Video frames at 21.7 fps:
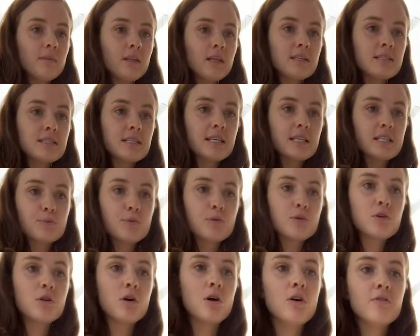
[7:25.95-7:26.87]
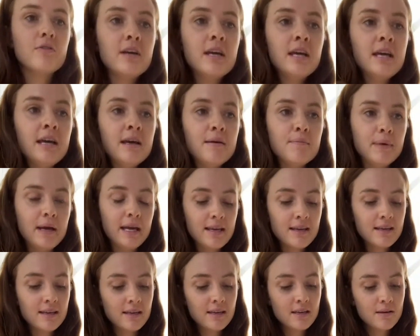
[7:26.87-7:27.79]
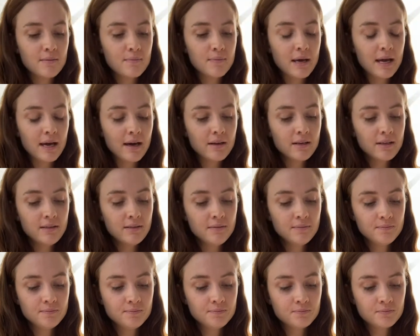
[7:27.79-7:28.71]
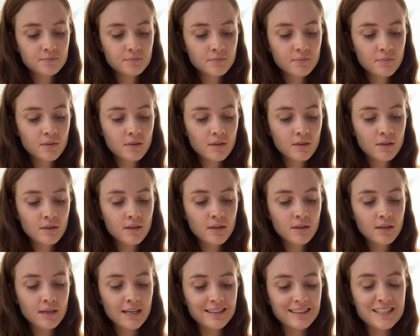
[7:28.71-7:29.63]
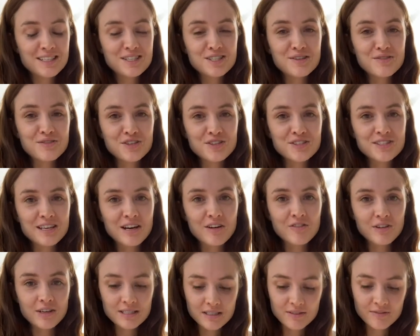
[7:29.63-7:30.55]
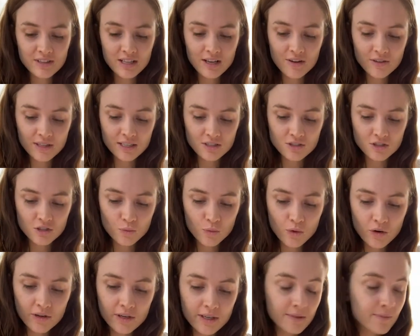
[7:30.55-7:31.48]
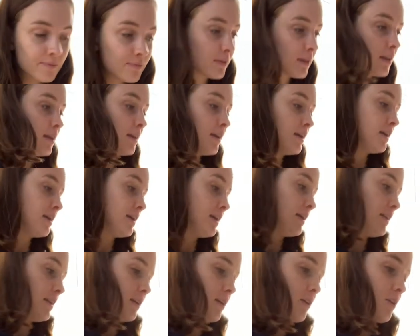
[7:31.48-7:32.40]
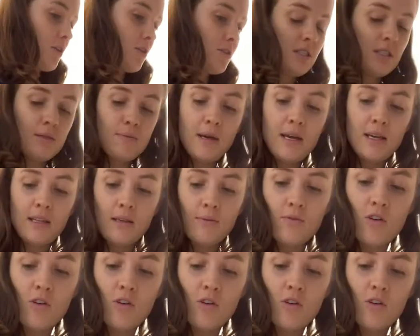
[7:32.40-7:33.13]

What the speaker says: teaspoon of baking powder. Unless you've used self-raising flour, then don't worry. In it goes to make them